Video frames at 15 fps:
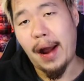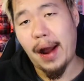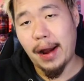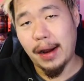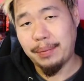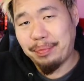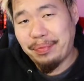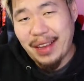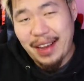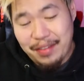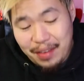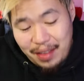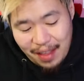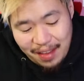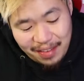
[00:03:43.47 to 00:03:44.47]
Um,
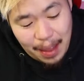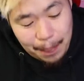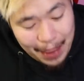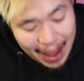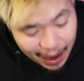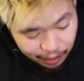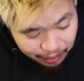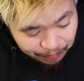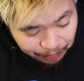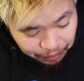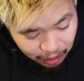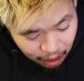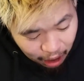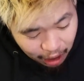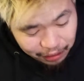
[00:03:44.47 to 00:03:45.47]
it's it's not bad.
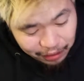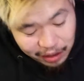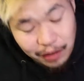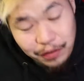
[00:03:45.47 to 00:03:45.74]
Honestly,